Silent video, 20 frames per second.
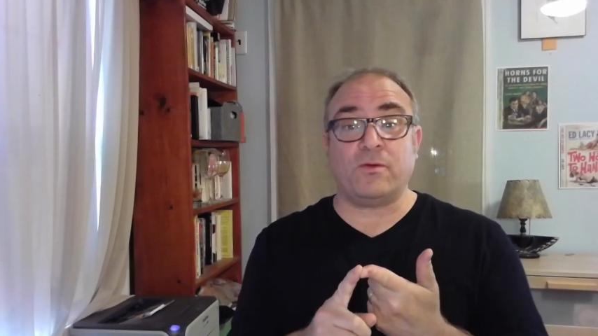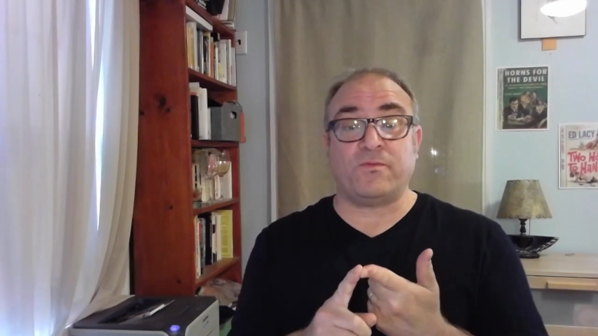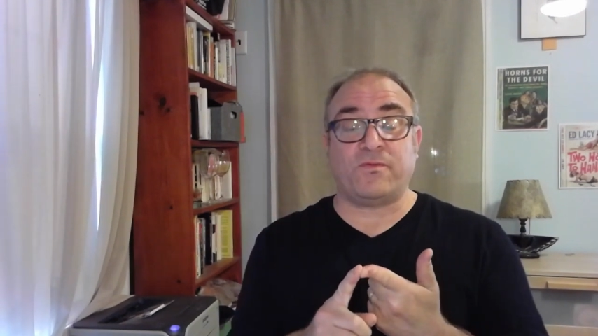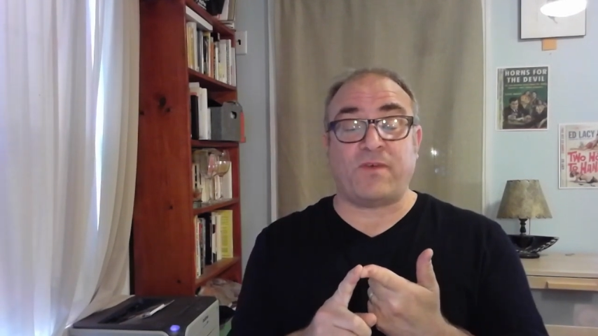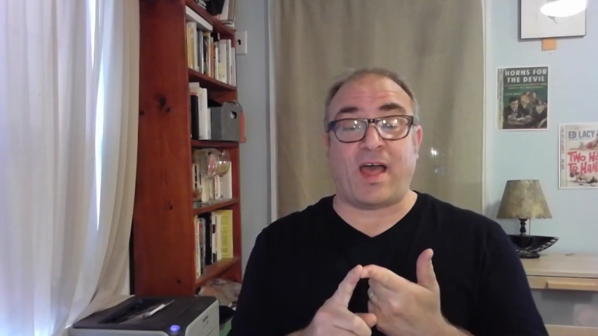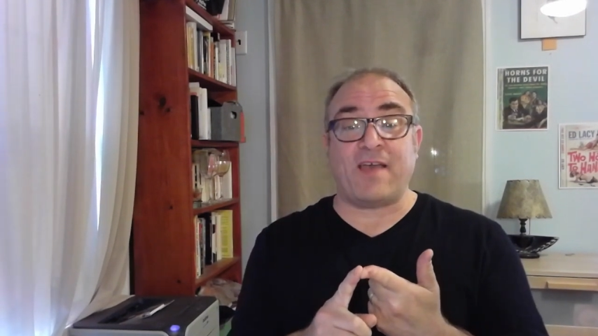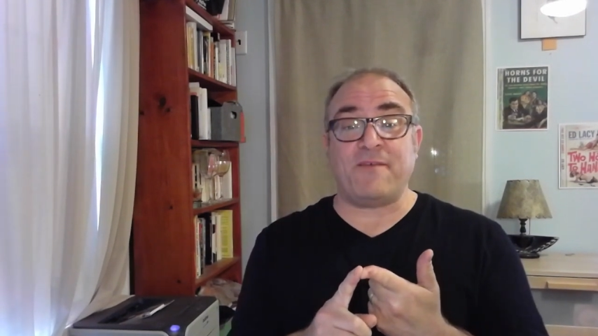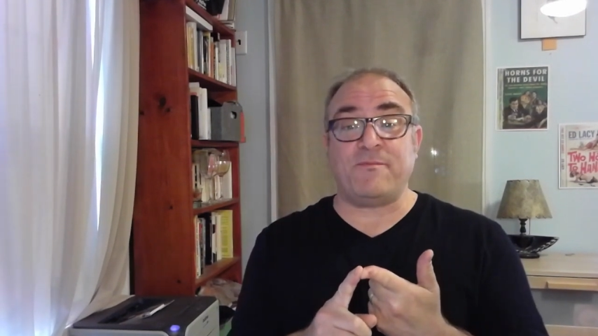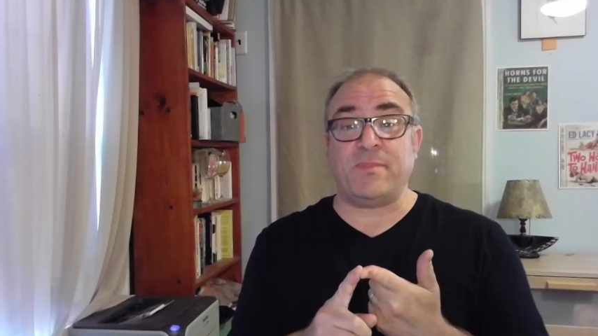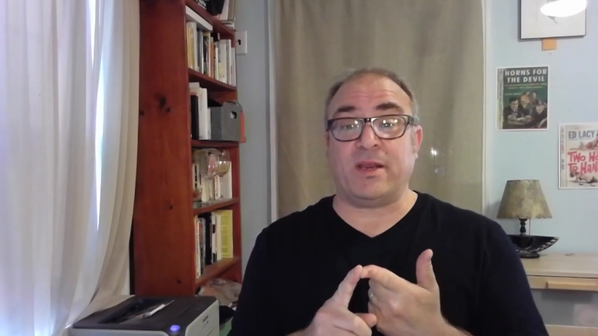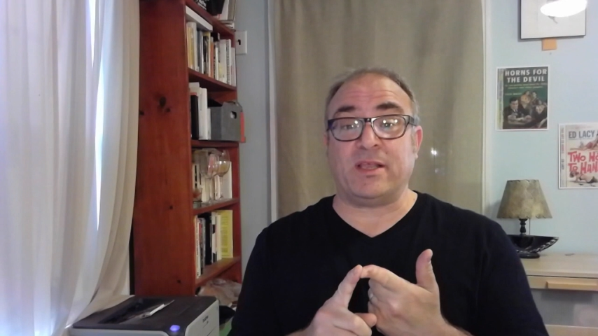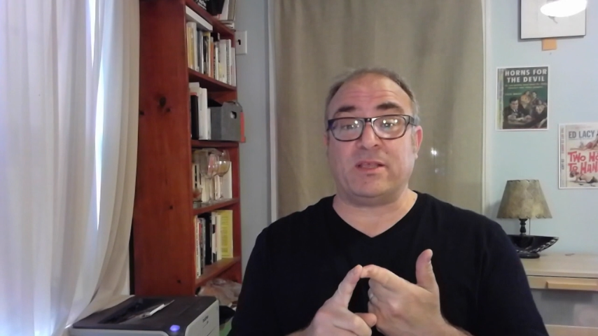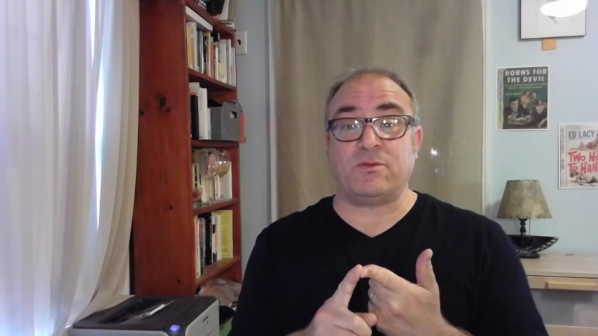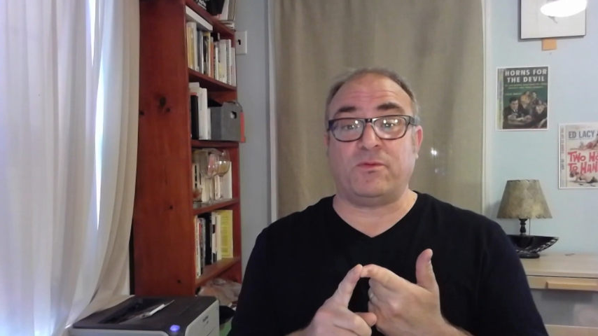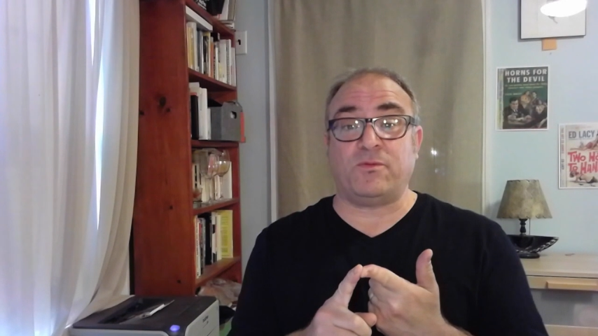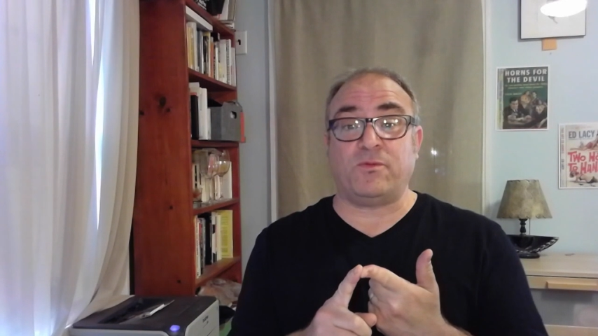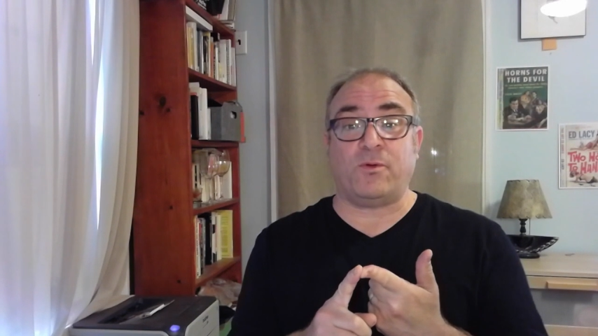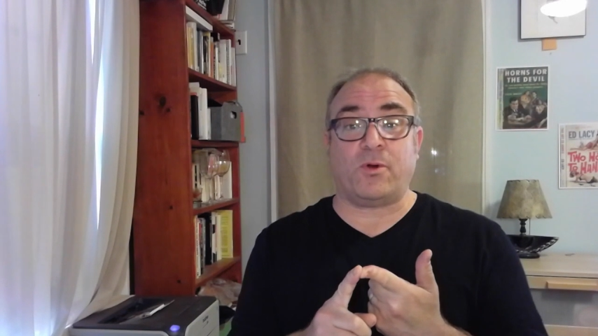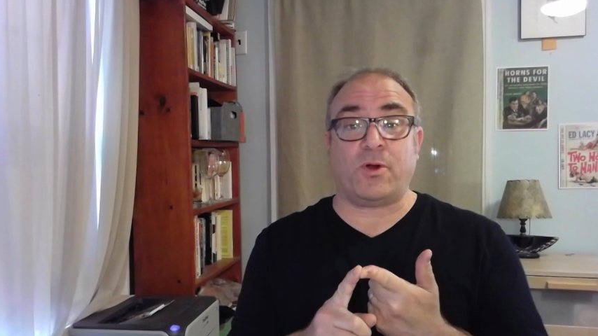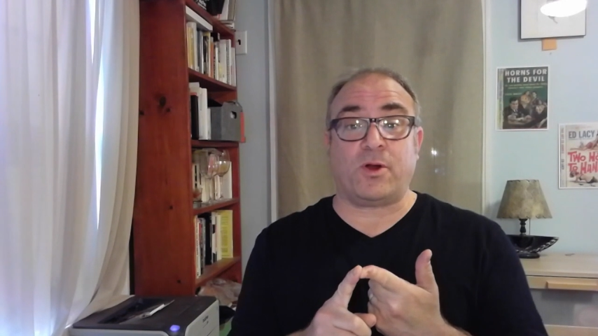five minutes
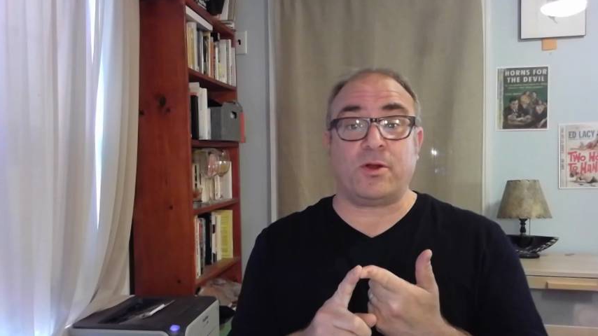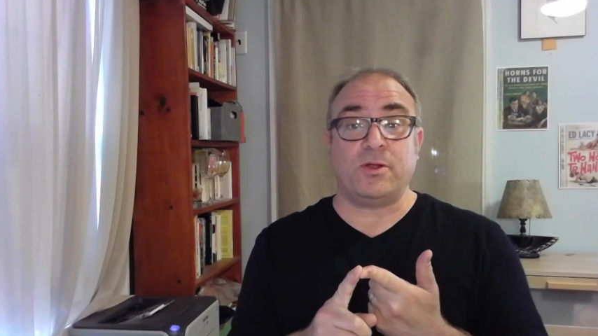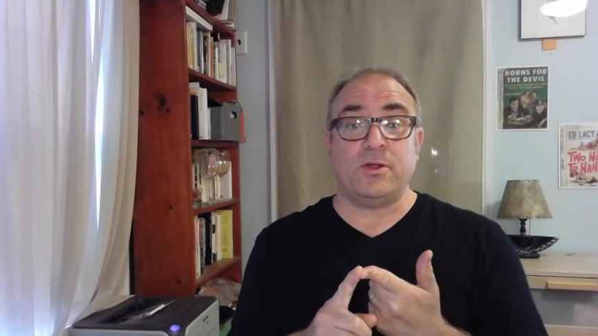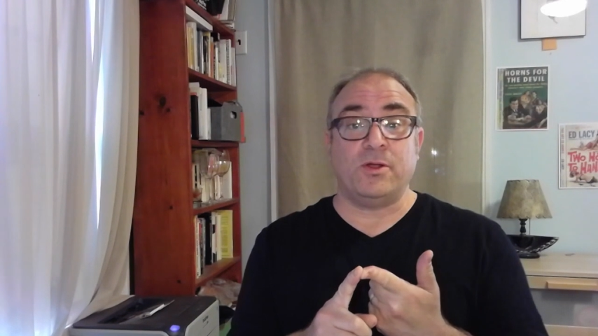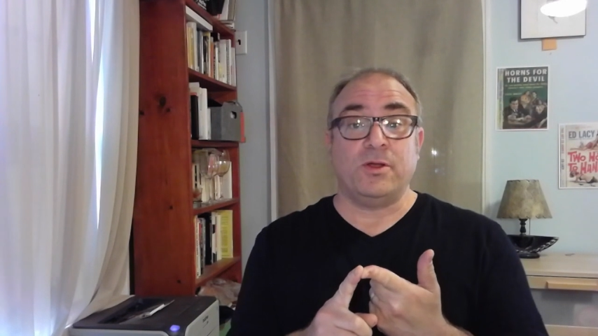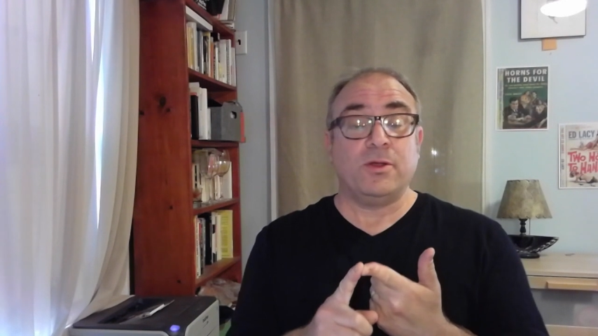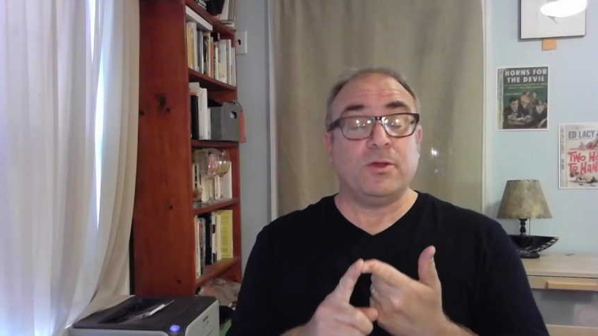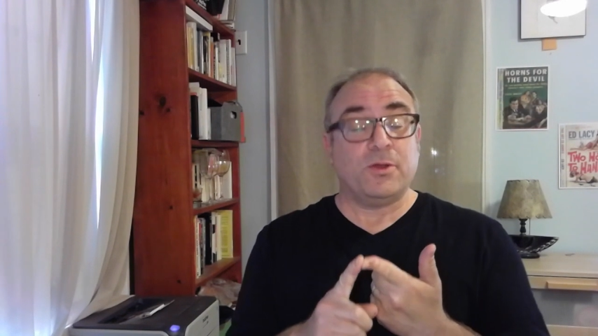before